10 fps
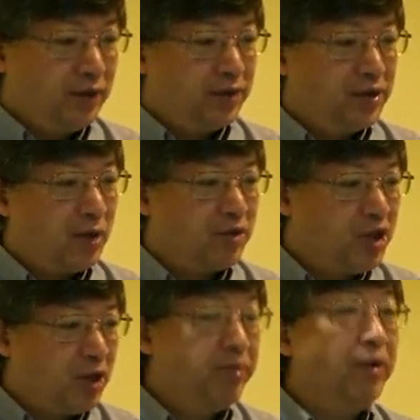do some
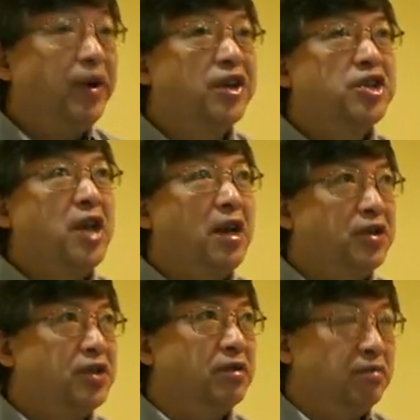simple
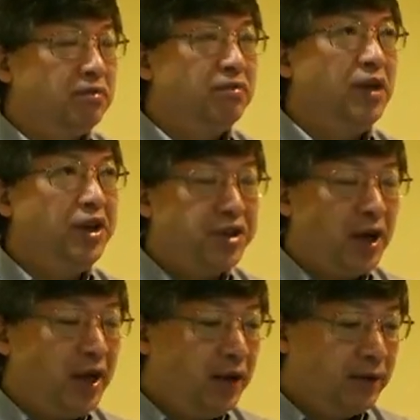extension
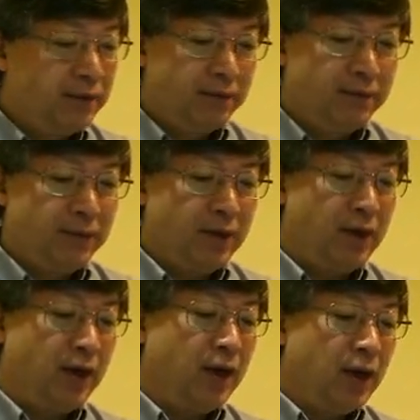easily.
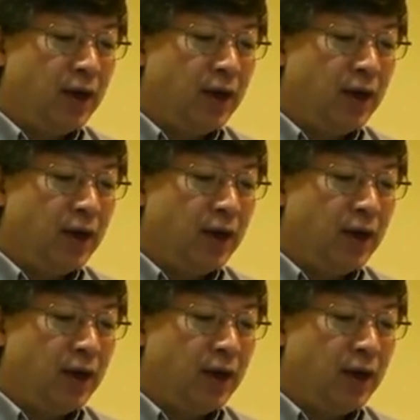All right.